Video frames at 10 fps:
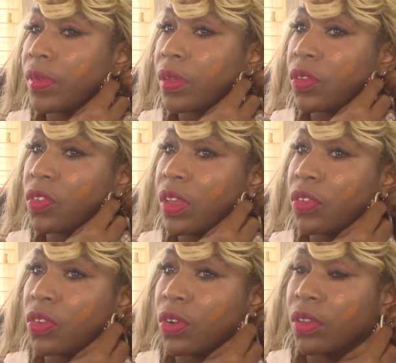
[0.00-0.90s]
Those
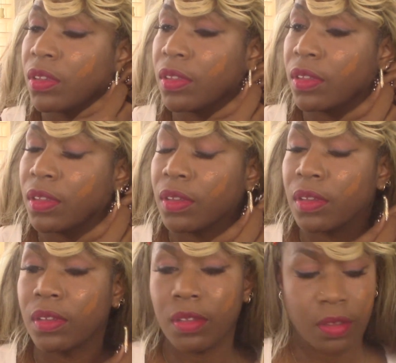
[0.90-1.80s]
things
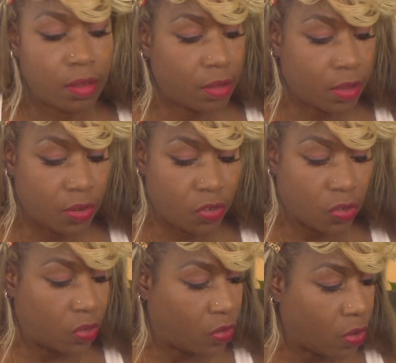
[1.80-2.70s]
they're
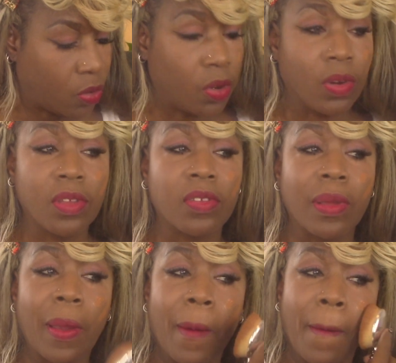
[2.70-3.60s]
just so
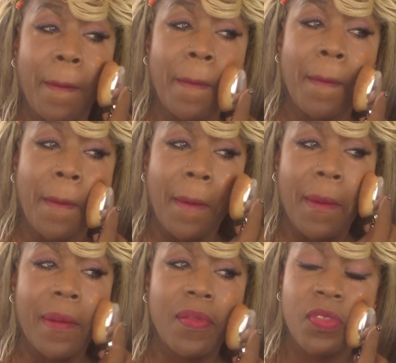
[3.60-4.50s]
noisy.
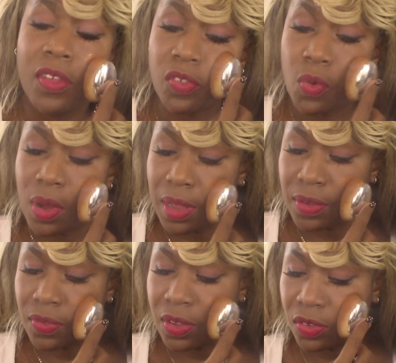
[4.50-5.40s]
This
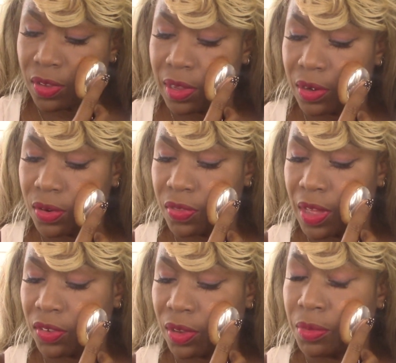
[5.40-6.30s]
one, this color
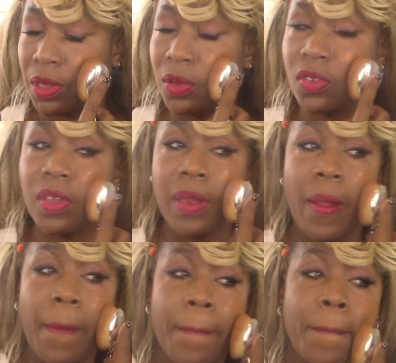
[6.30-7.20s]
that I'm using
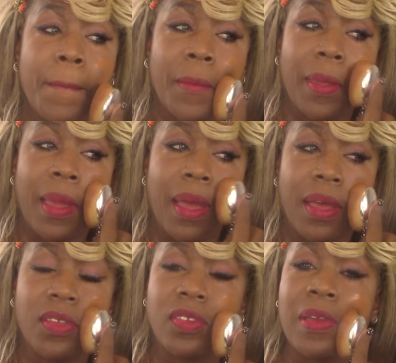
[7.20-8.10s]

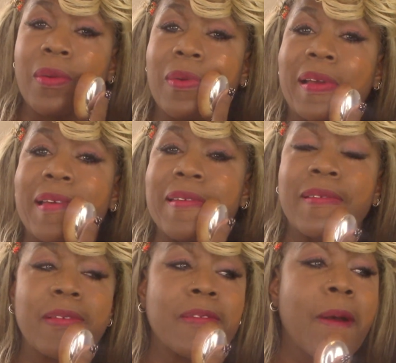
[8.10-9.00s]
has a red
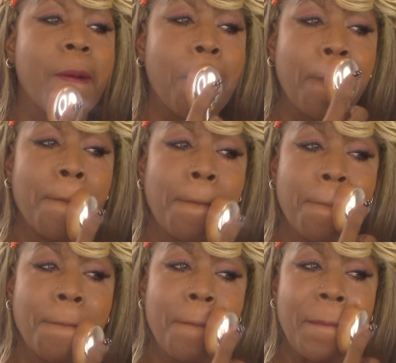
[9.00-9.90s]
undertone
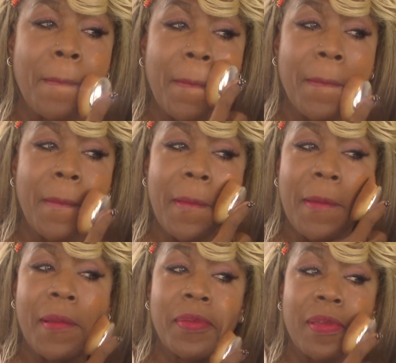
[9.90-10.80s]

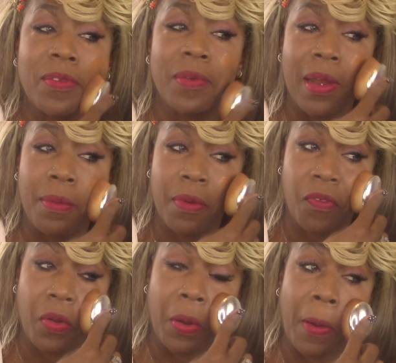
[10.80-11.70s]
because that's what I
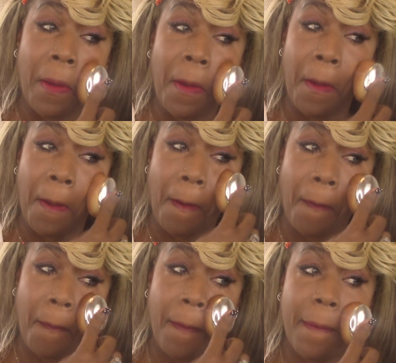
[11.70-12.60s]
prefer.
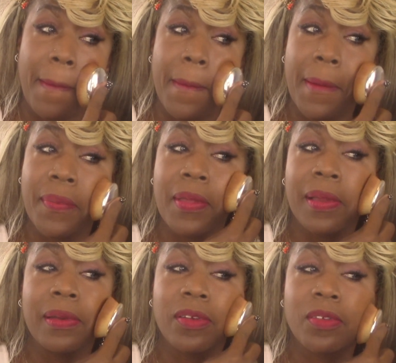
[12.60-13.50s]
I
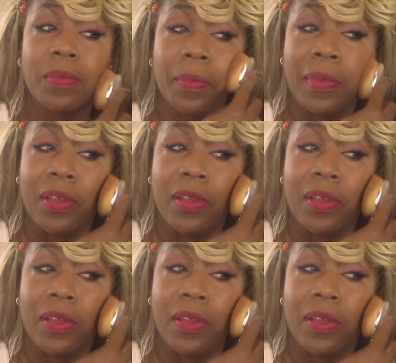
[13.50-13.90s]
think it looks better.